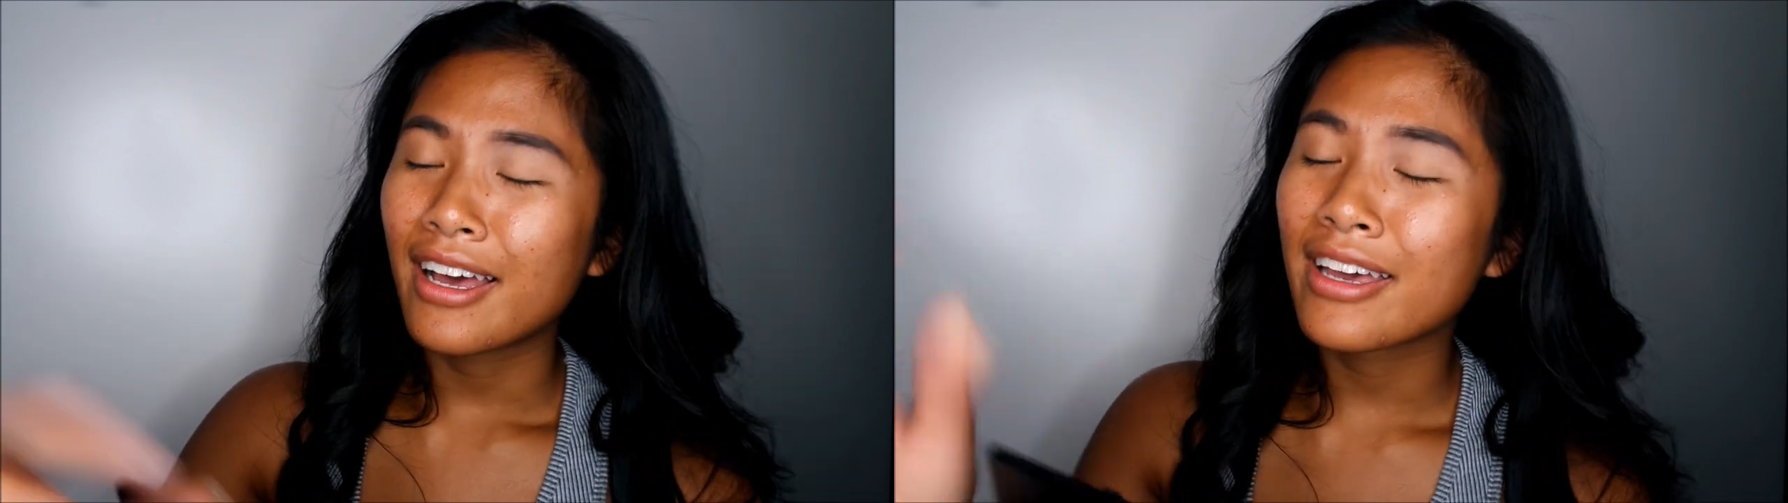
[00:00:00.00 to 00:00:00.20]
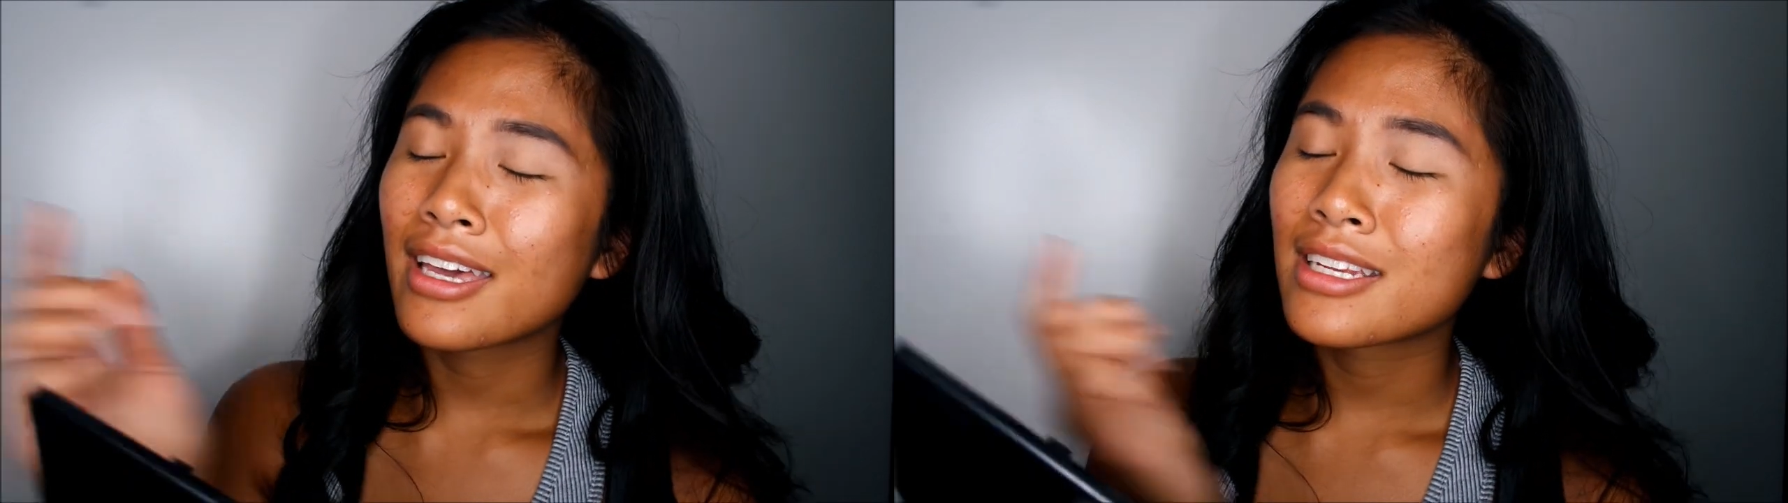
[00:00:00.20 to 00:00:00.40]

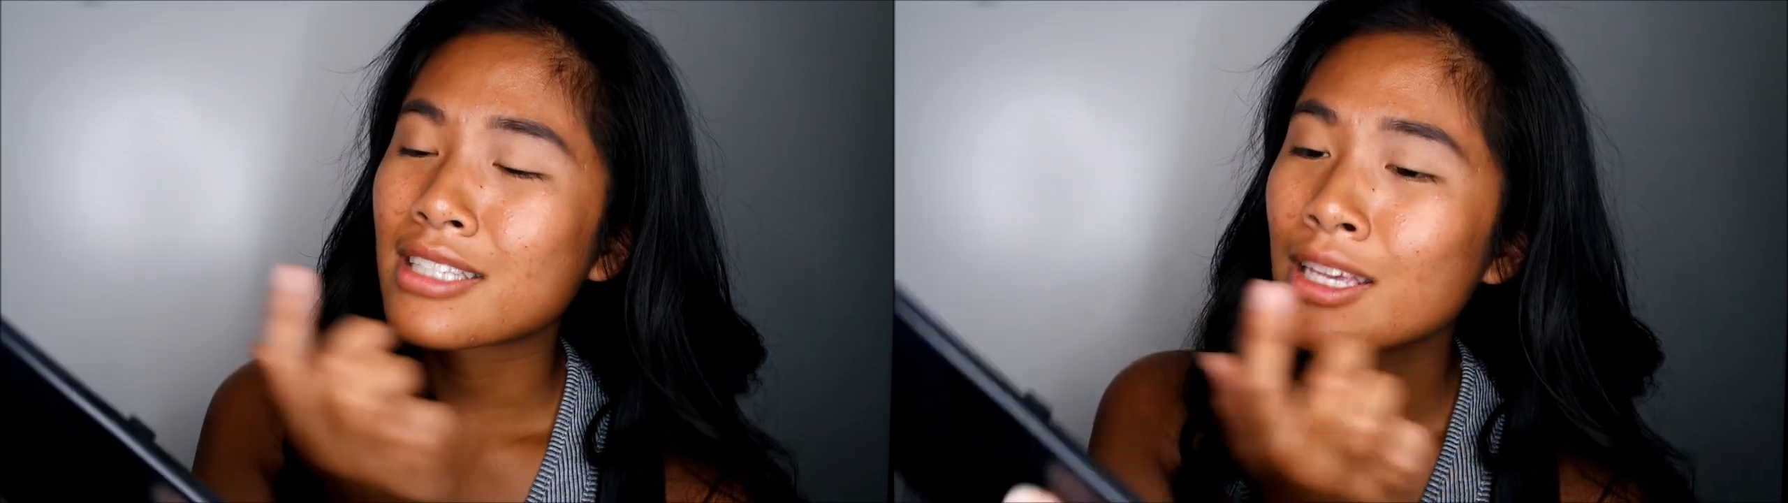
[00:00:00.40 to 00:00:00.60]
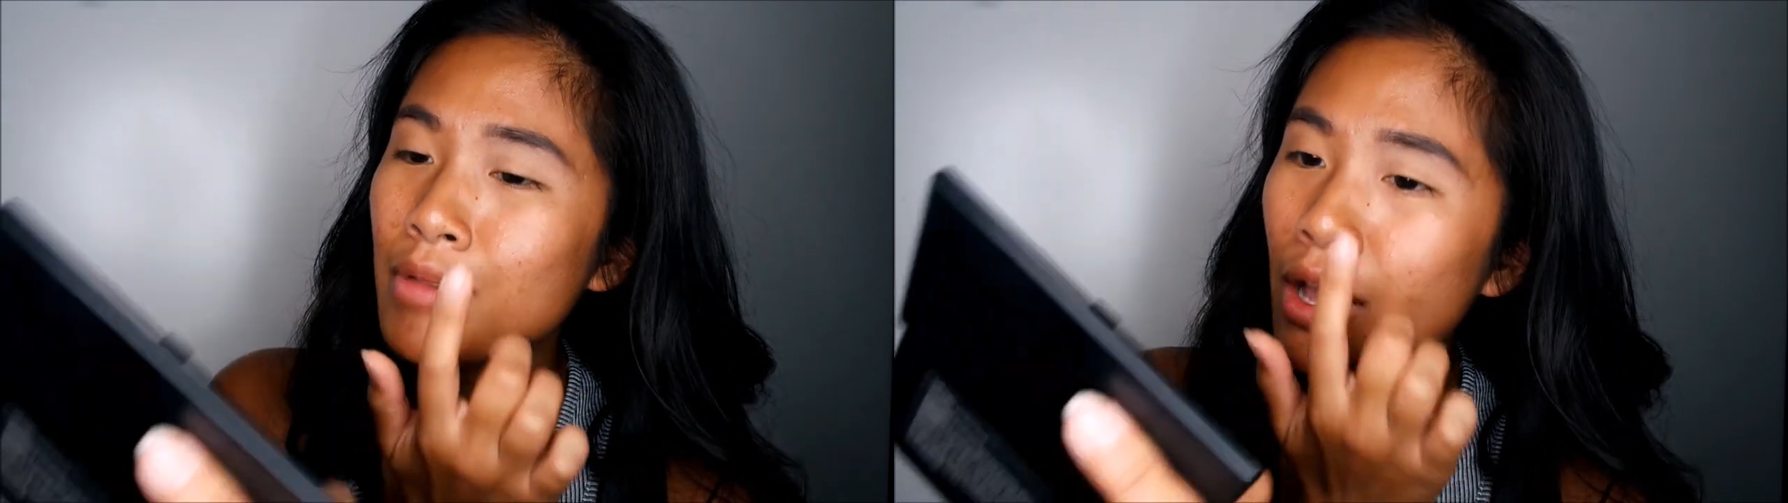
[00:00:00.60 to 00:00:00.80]
Okay,
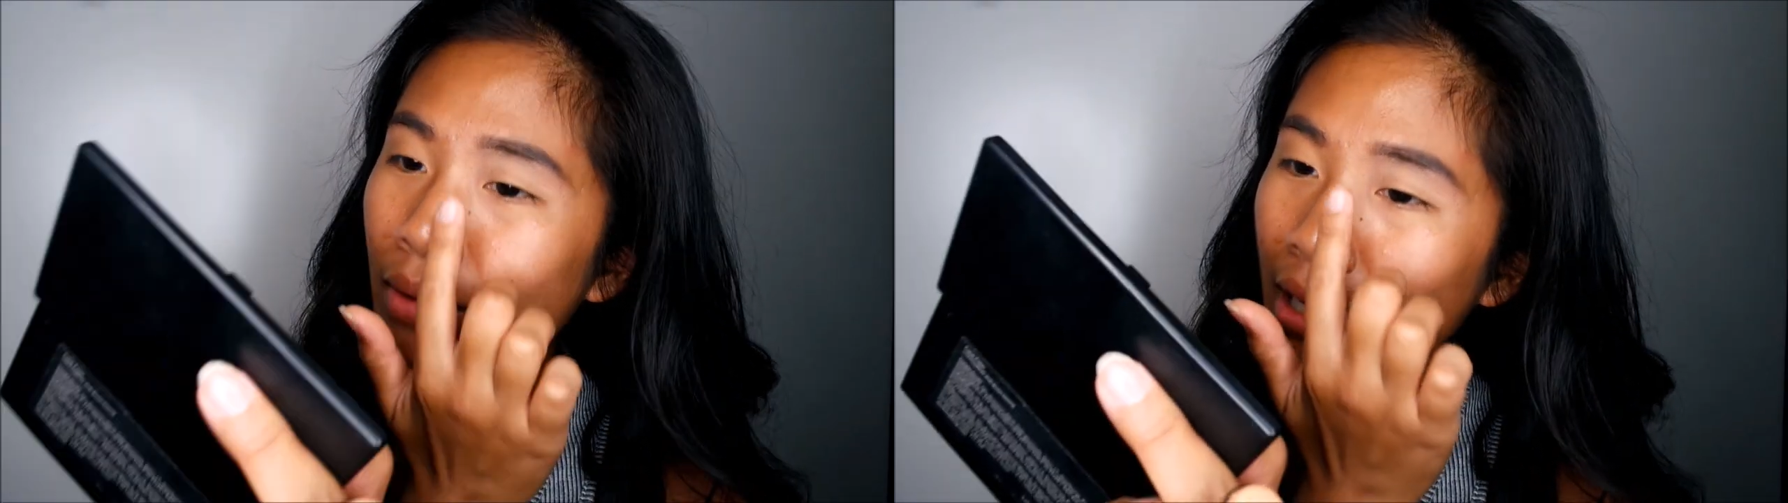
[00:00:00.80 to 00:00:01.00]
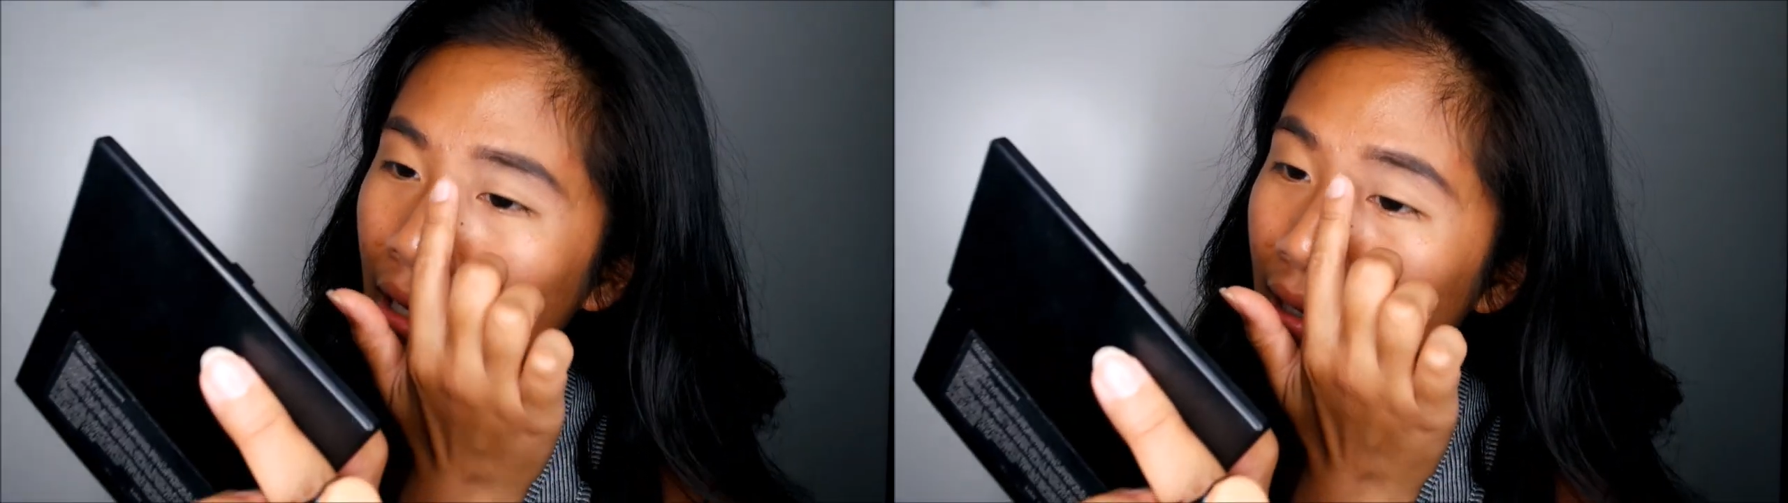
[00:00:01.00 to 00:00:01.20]
just keep
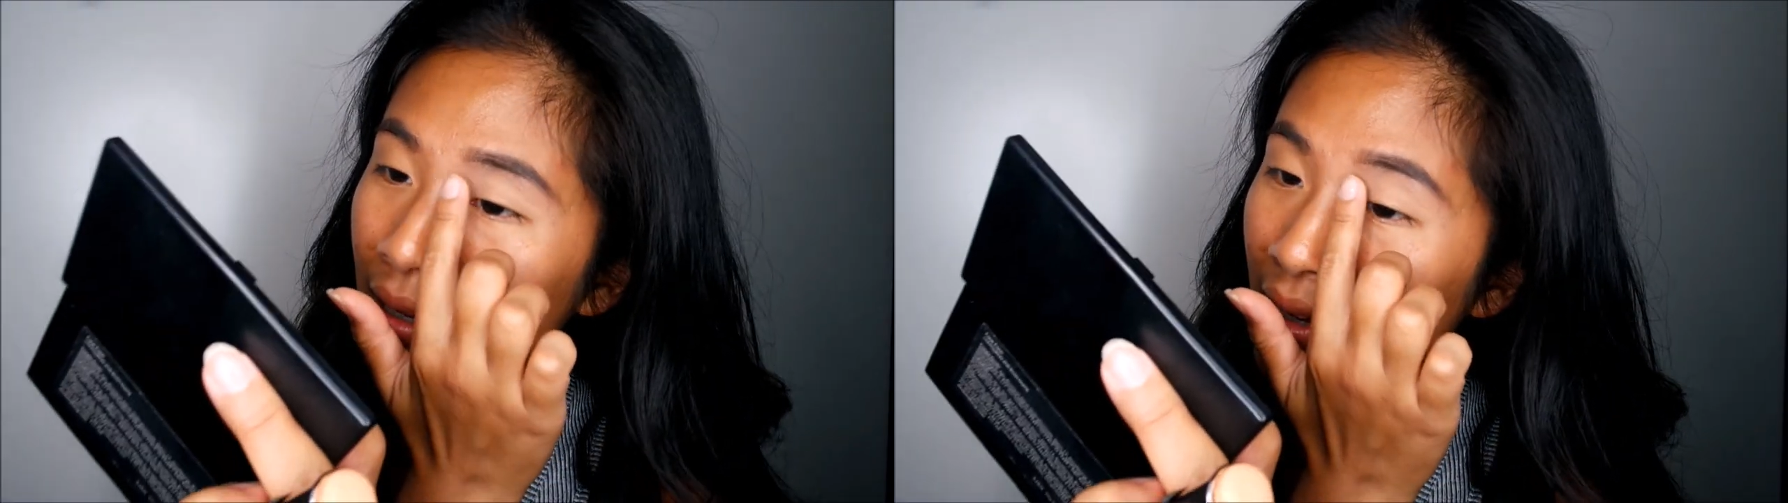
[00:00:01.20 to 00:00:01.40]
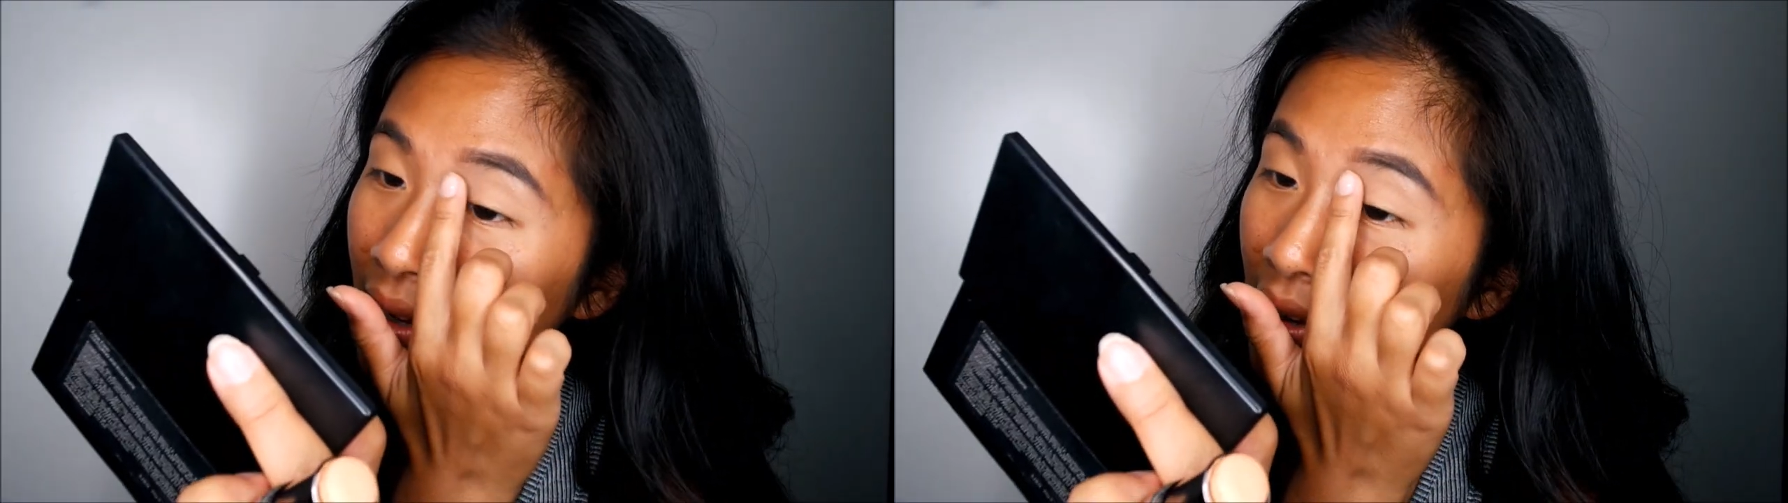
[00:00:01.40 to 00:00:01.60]
going.